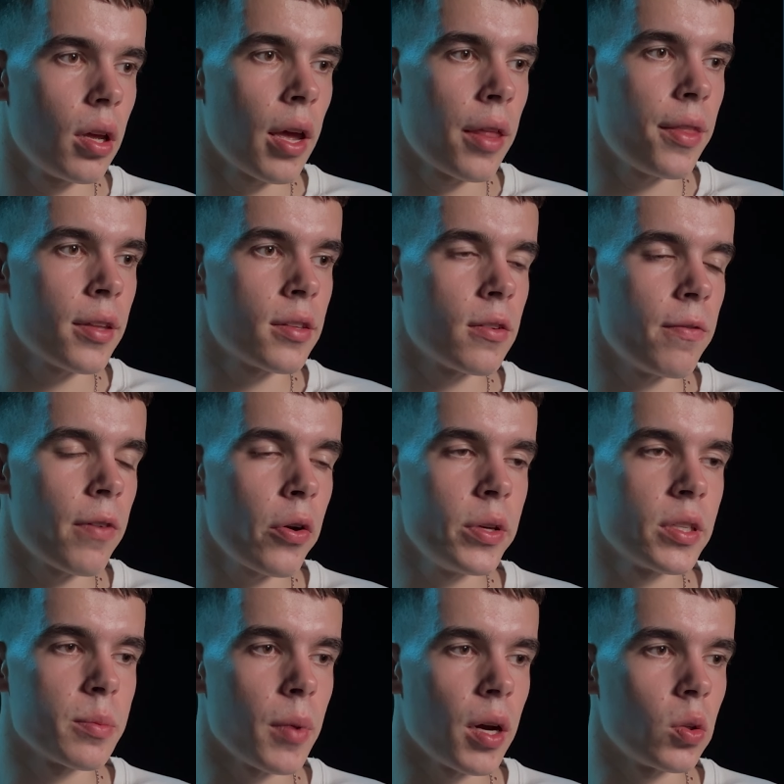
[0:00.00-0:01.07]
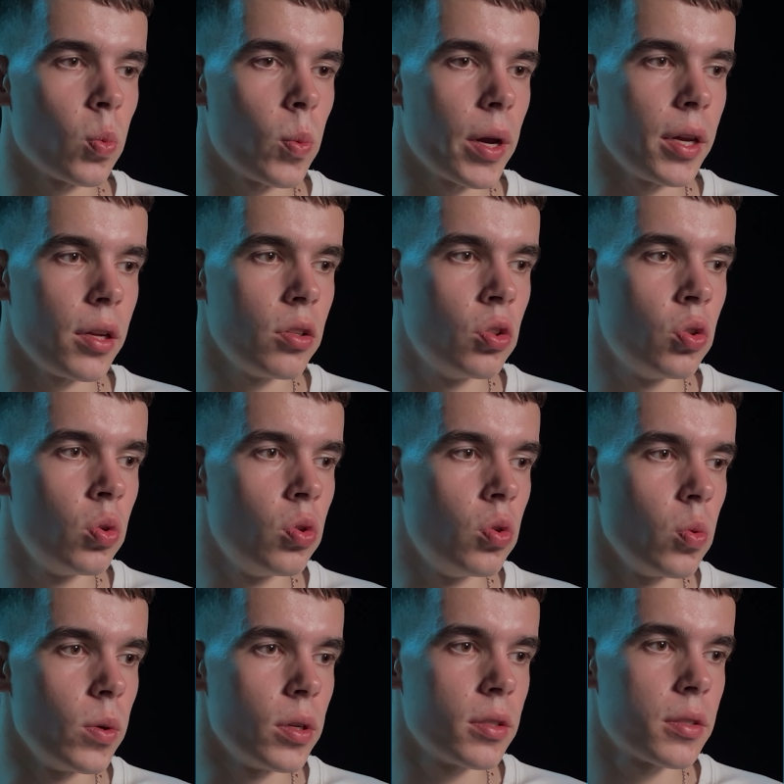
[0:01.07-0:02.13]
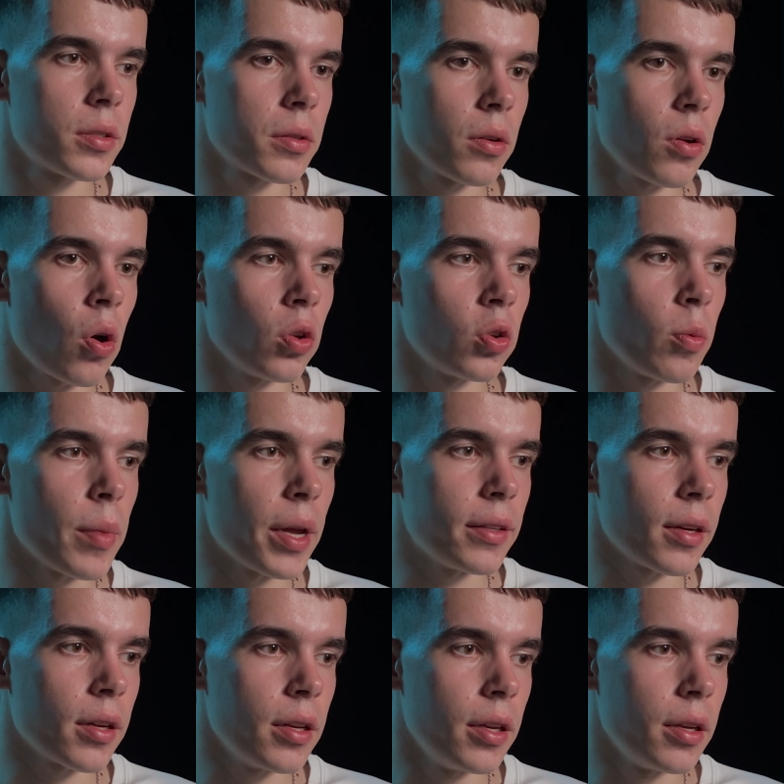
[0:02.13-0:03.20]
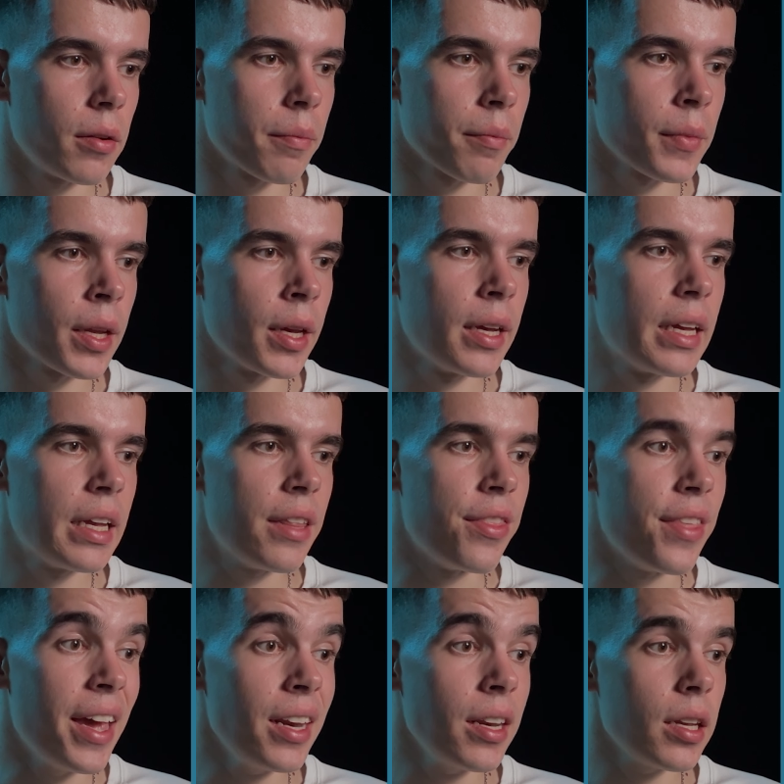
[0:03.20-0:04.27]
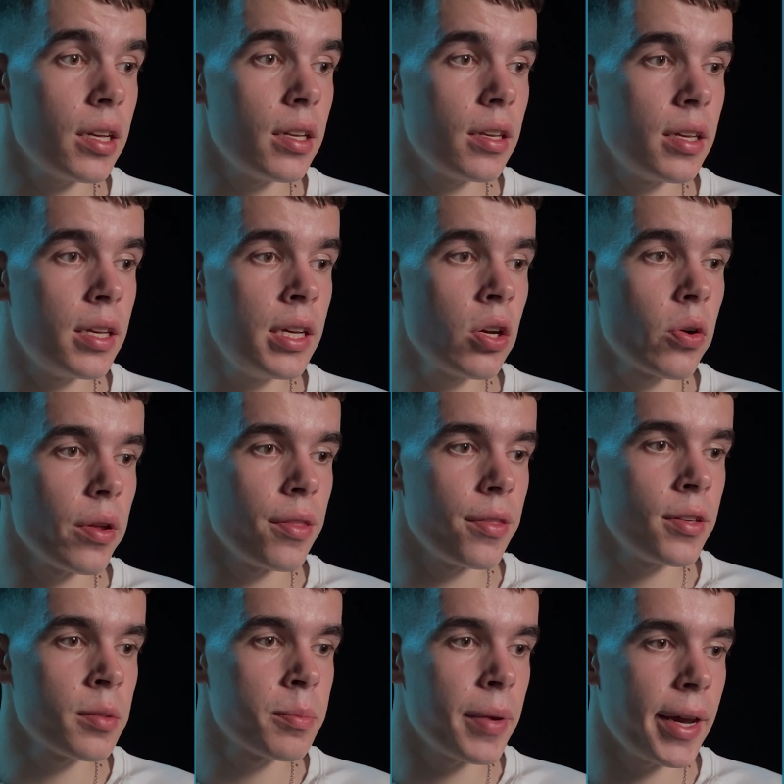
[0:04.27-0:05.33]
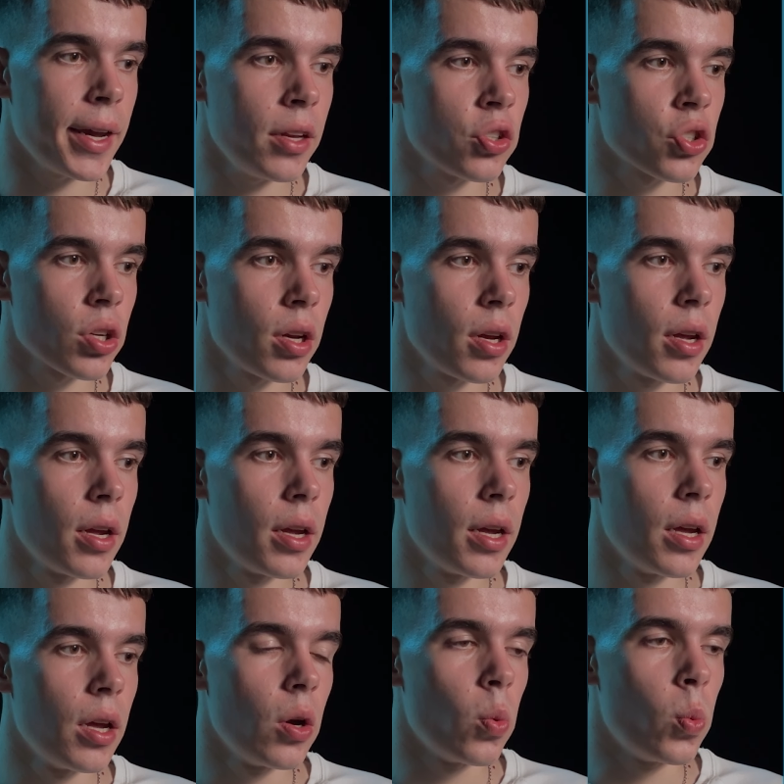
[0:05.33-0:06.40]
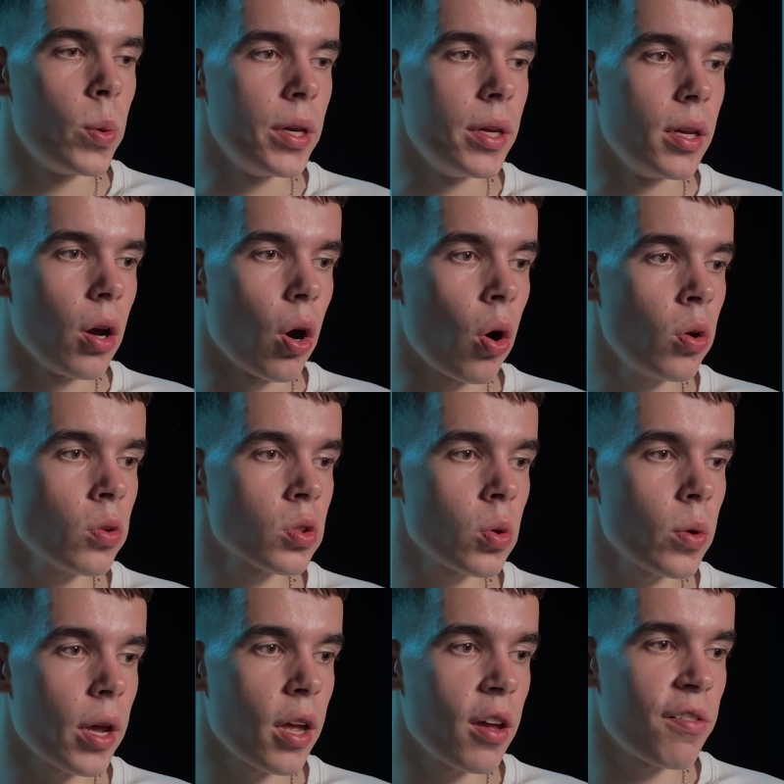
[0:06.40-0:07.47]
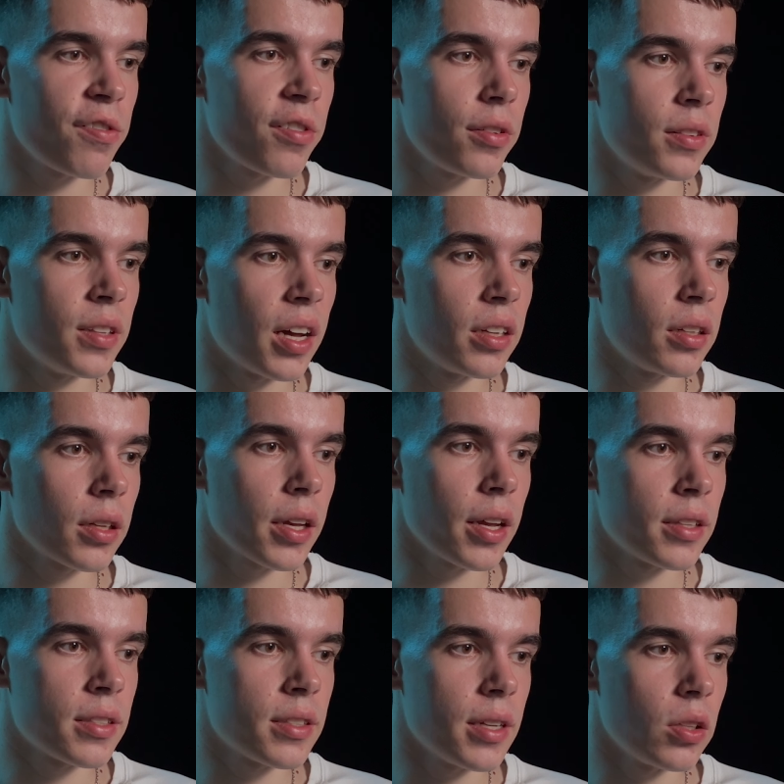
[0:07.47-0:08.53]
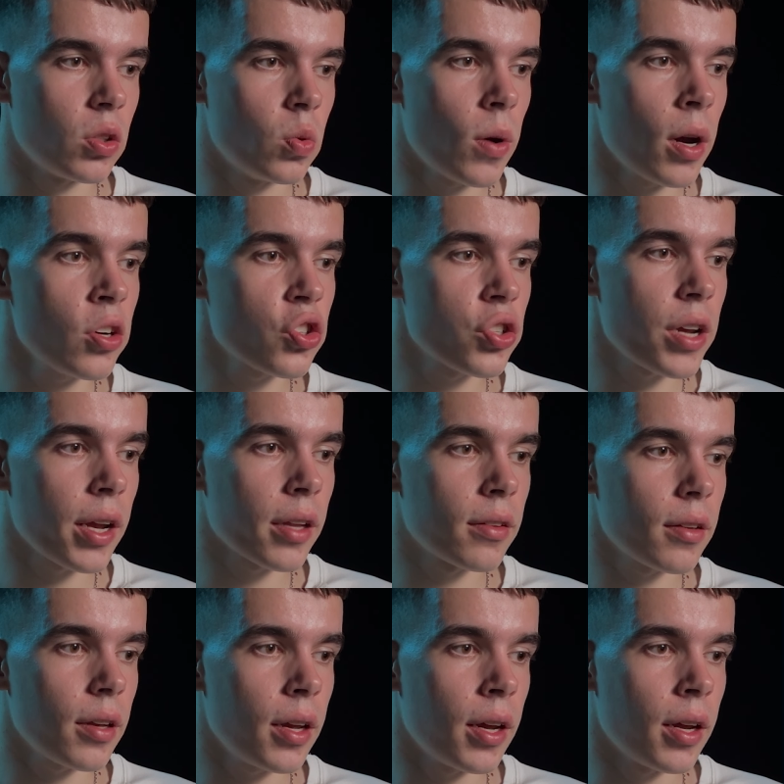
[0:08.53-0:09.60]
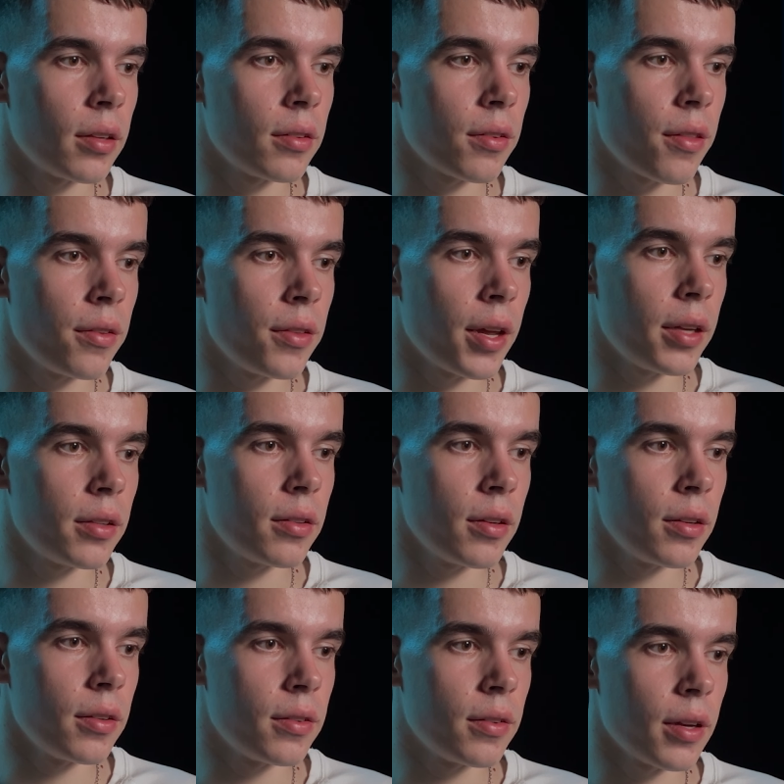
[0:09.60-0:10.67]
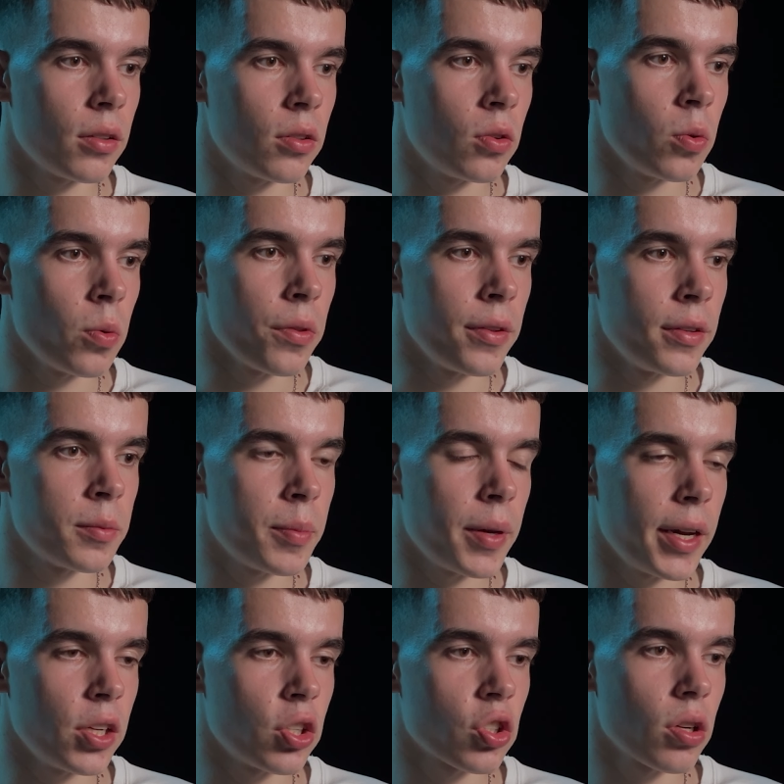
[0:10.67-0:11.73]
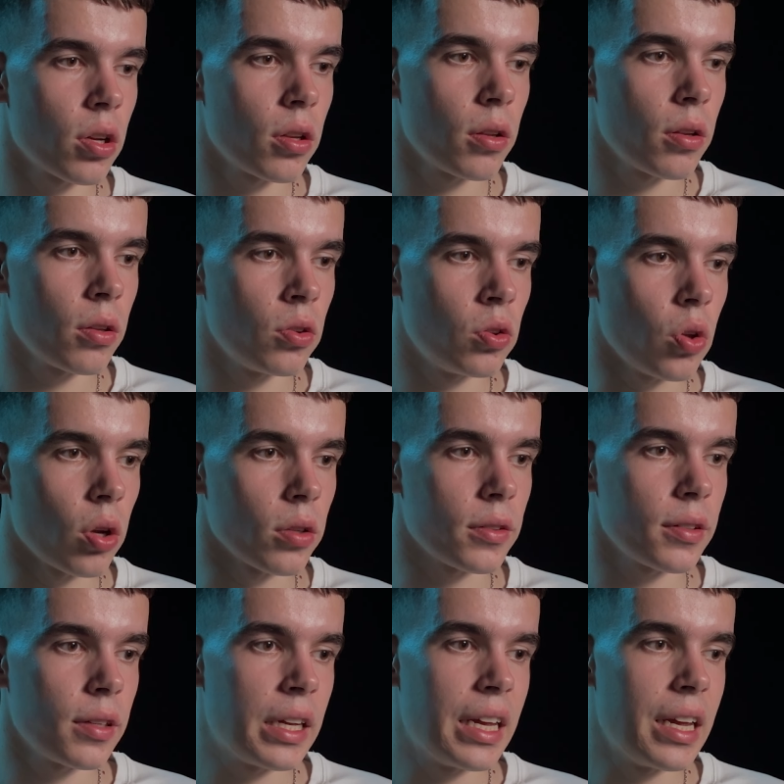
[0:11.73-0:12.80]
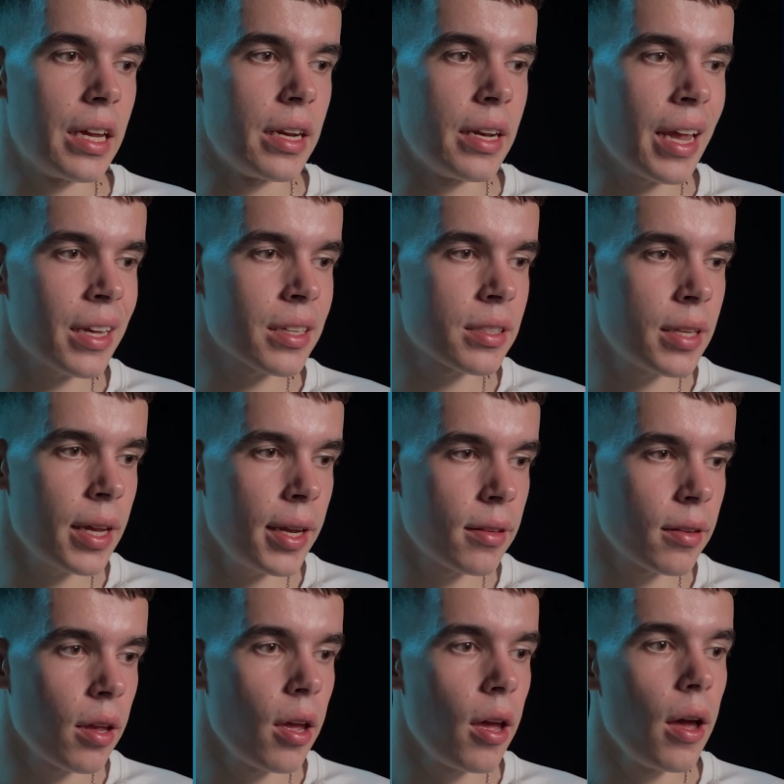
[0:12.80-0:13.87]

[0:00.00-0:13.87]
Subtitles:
And that's a very smart way to do it automatically. Then in here in this page, We also have done gets set to unchecked, and the date is set to this page dot next date.